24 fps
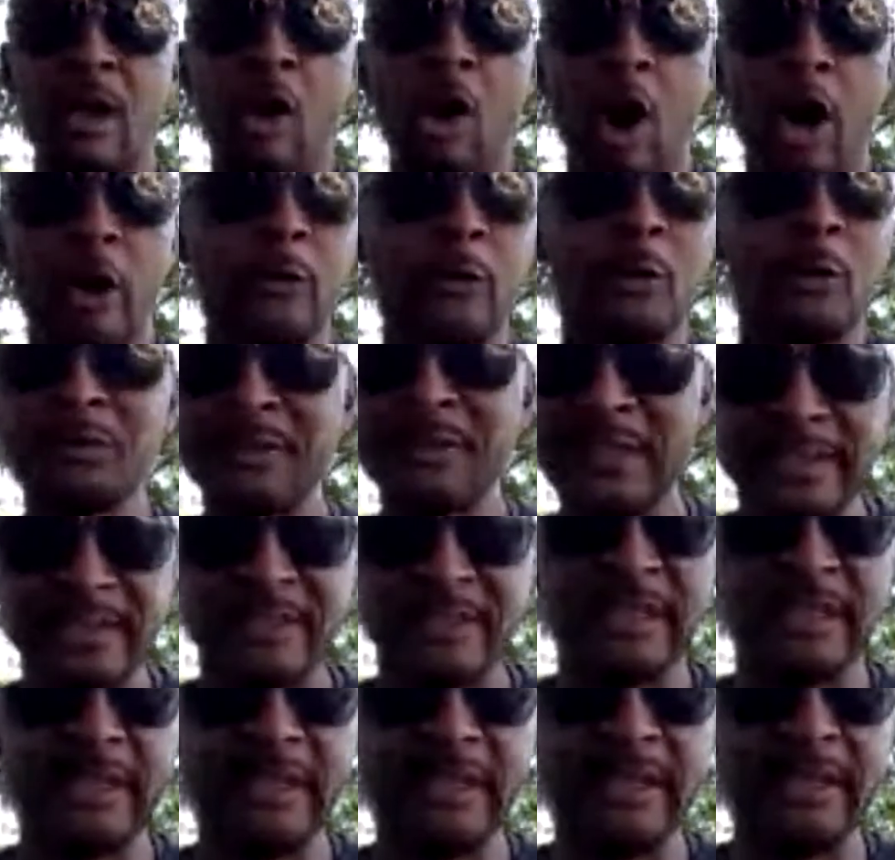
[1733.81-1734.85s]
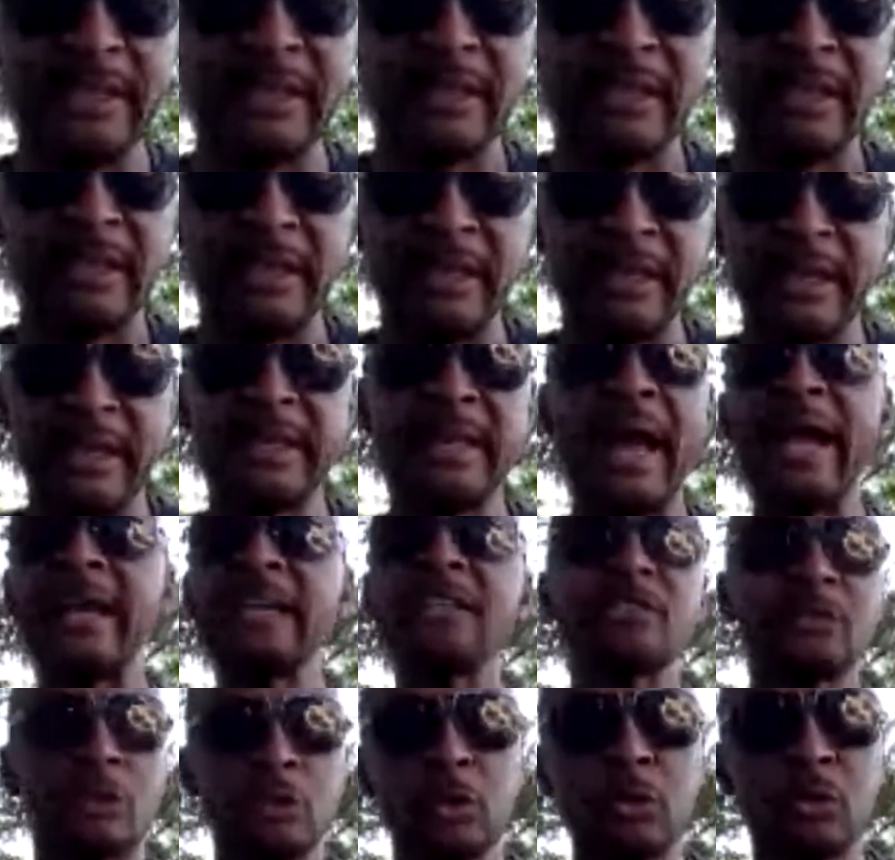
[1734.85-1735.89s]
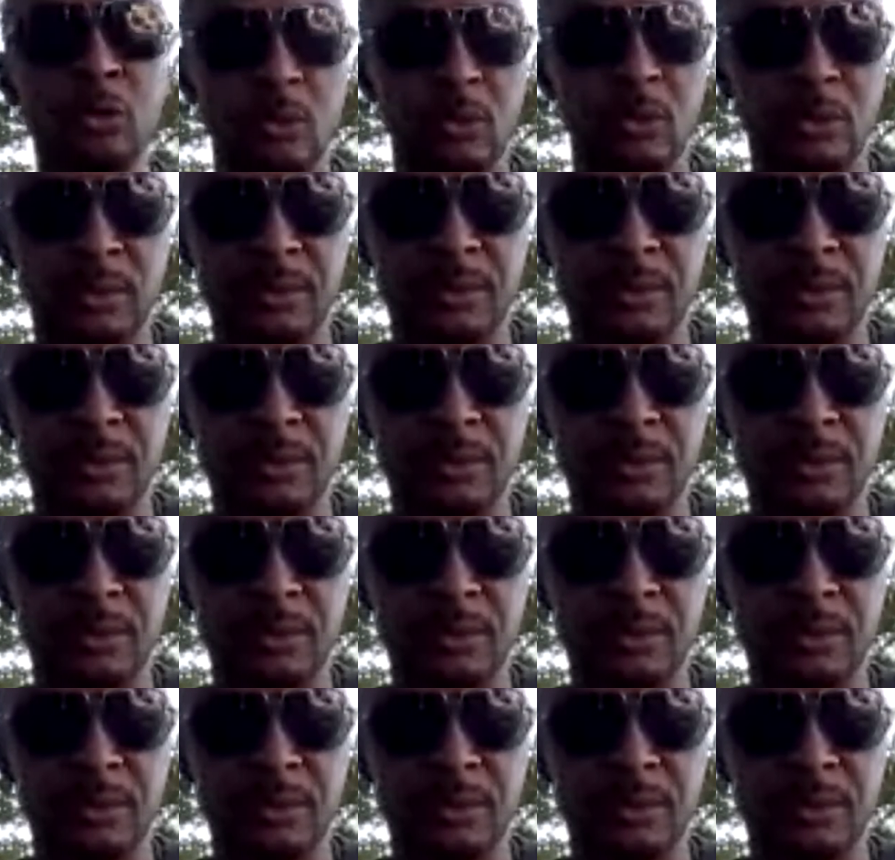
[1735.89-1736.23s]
ROTC in high school.